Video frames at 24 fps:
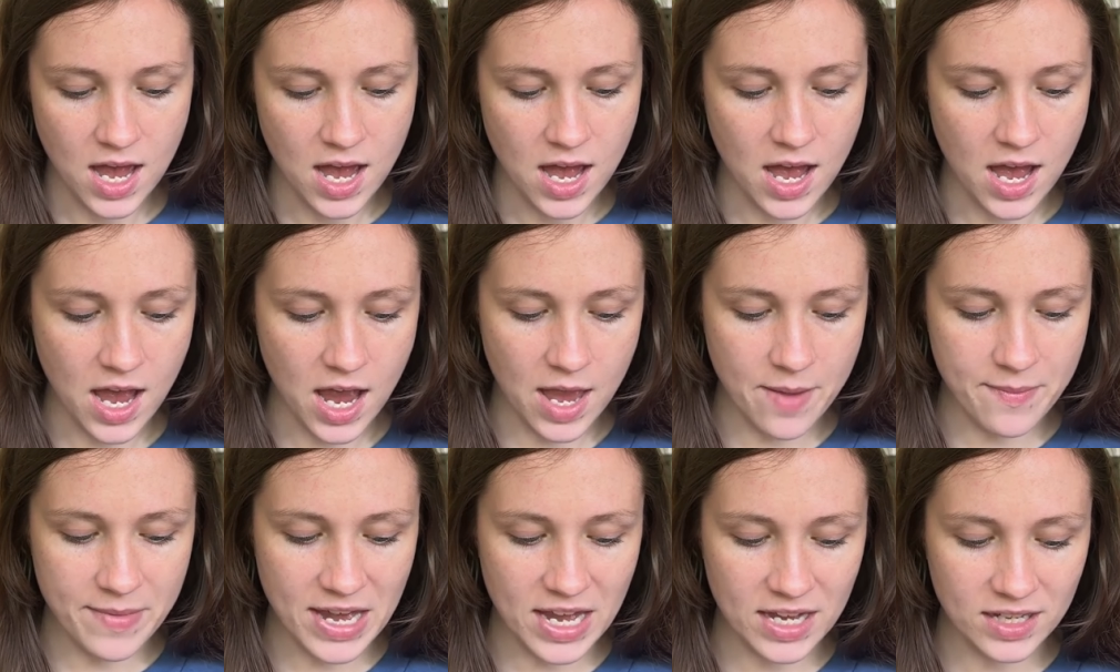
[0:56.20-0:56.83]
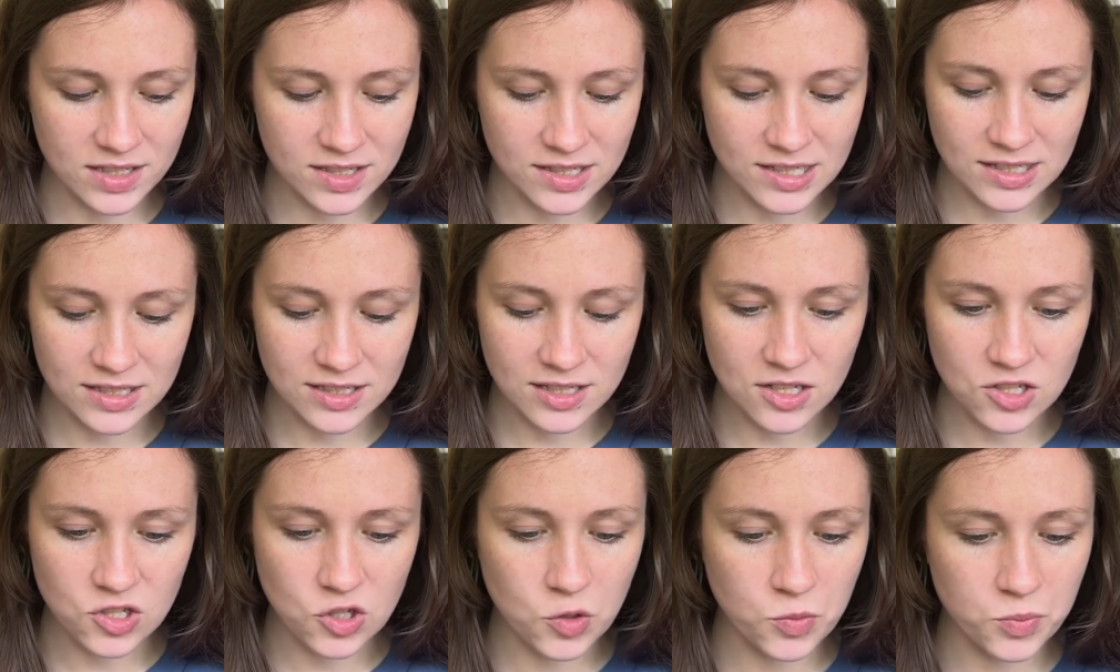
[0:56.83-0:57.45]
I'm at
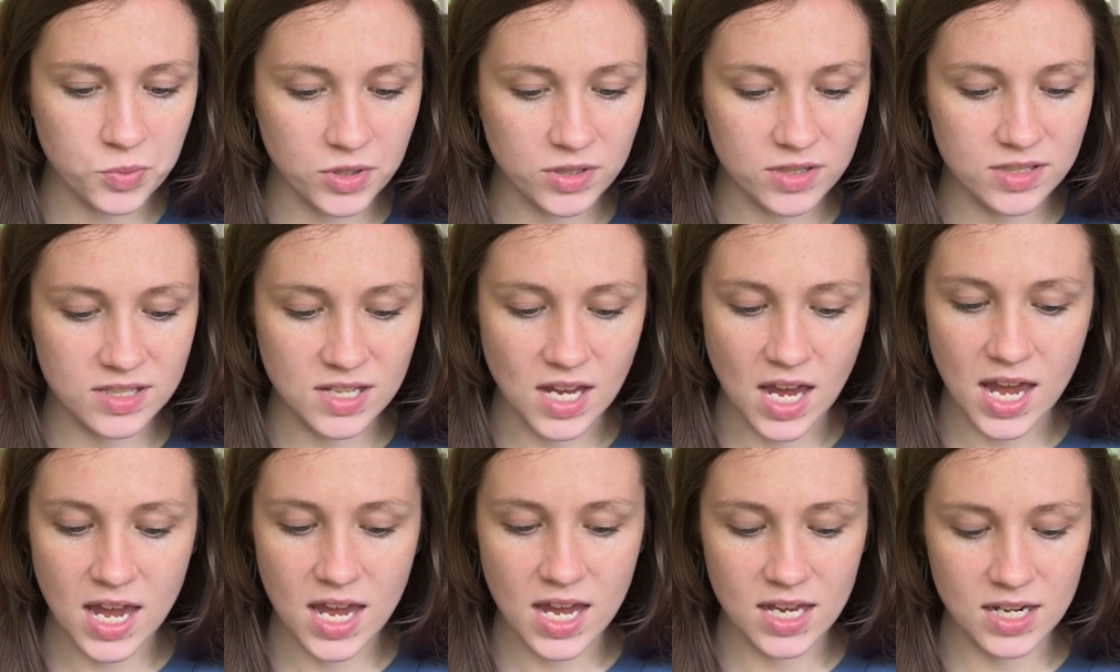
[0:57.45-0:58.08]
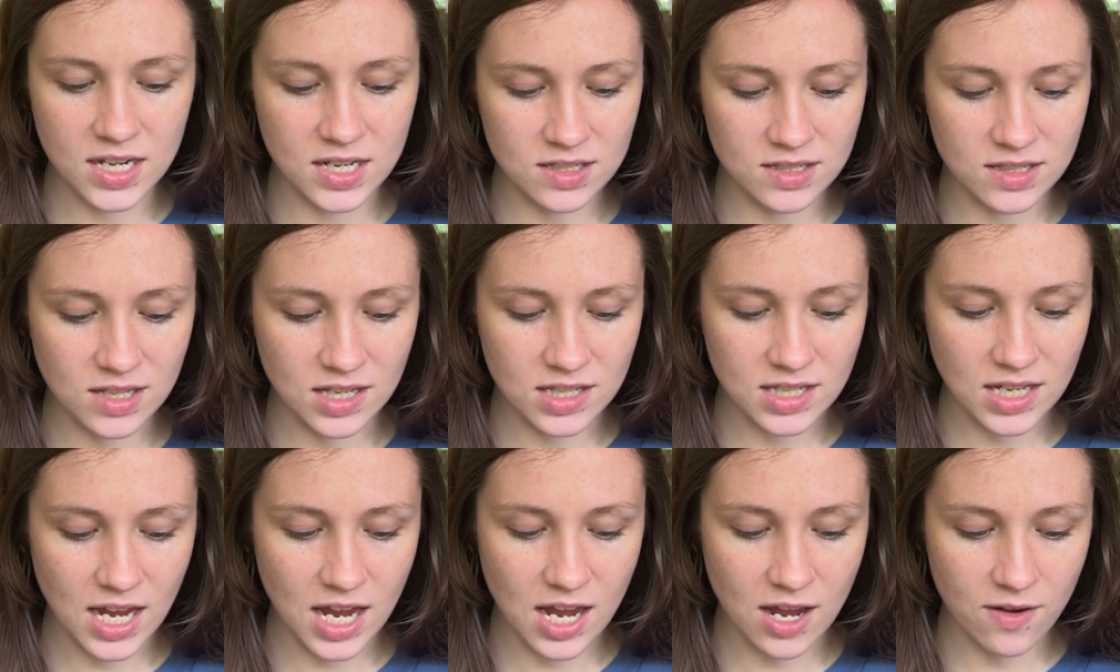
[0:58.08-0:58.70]
62%, and it
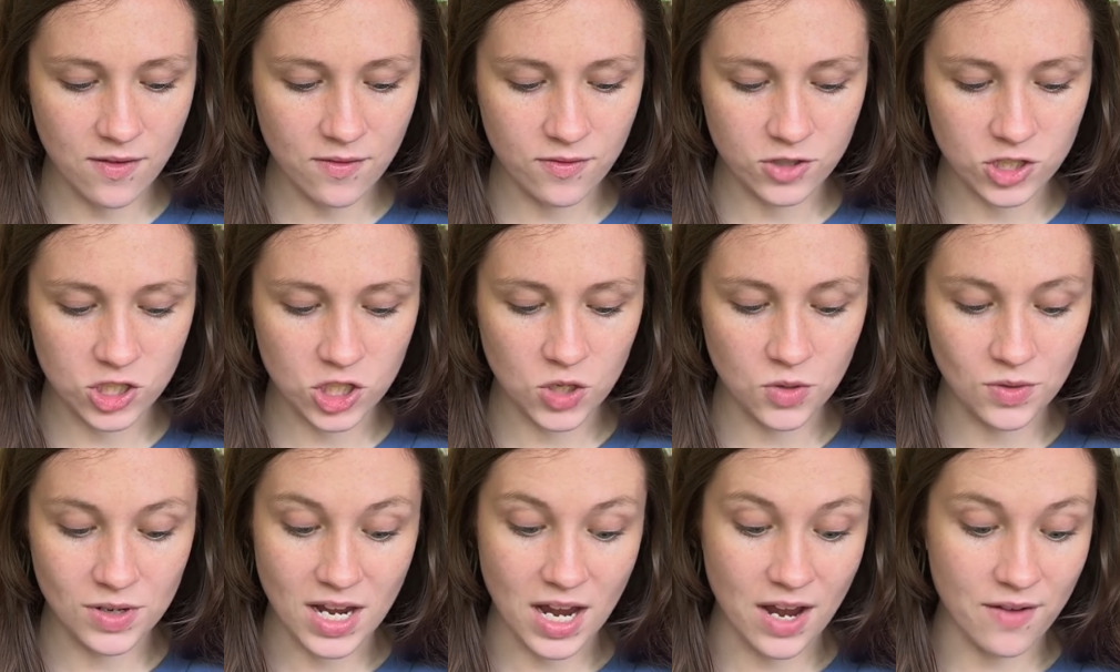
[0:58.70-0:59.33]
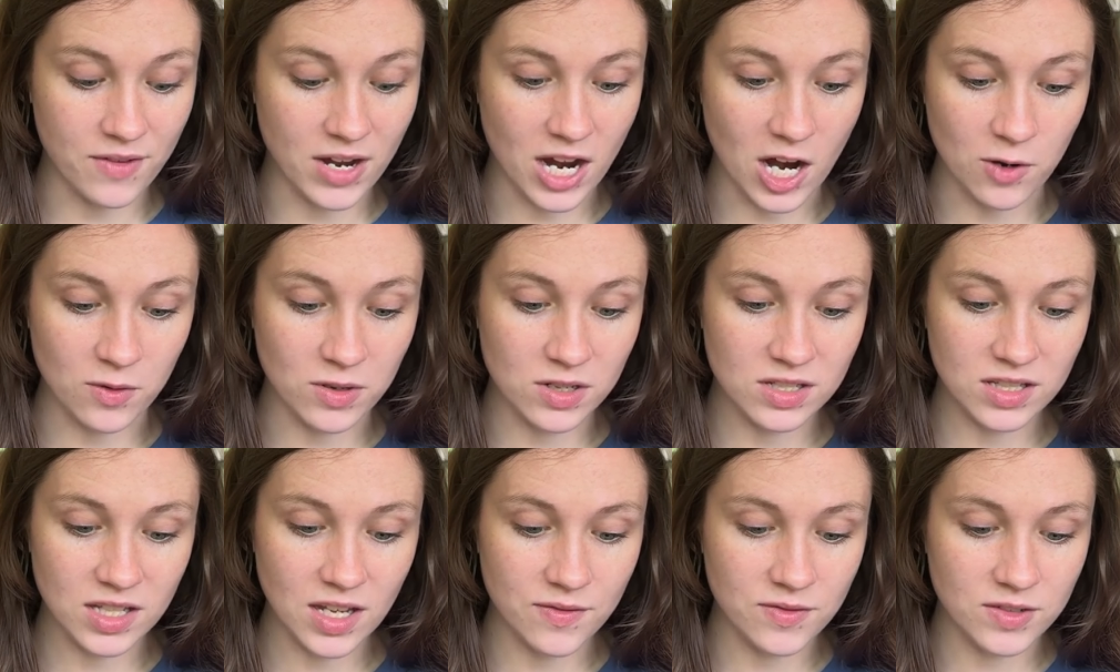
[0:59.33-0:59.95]
says I have 2.5
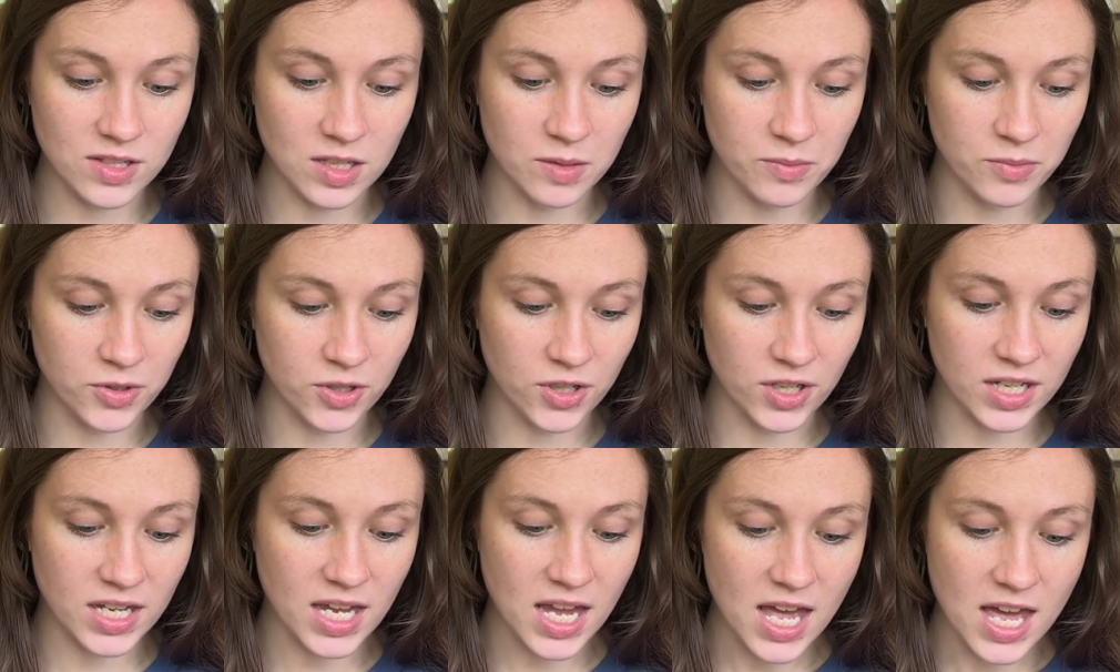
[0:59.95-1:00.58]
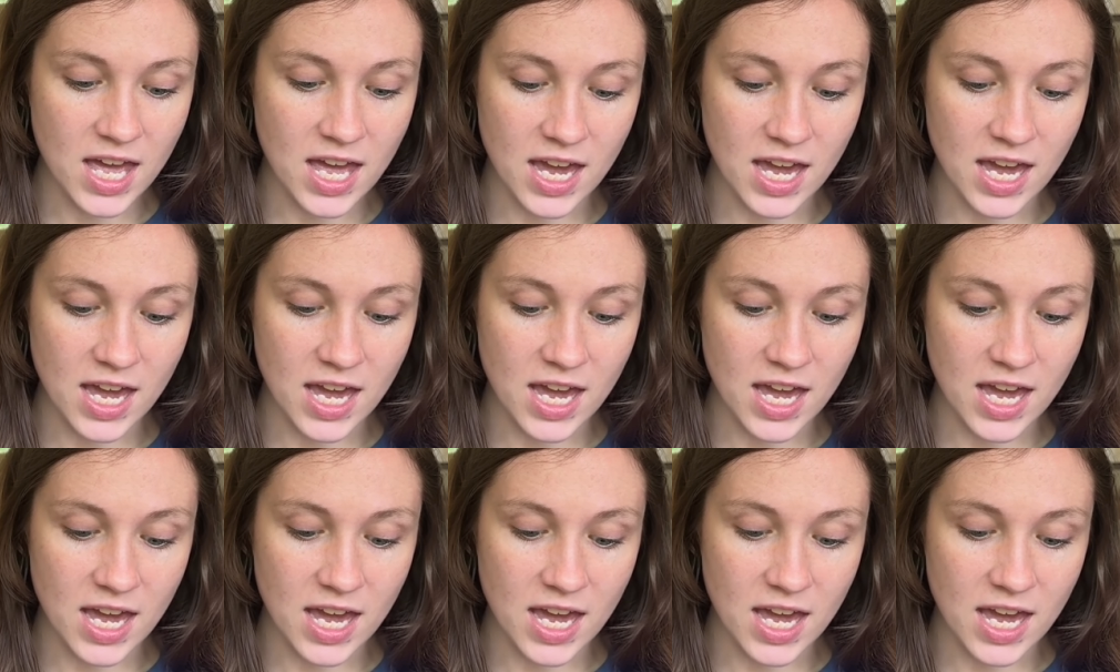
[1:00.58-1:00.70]
hours left in the book,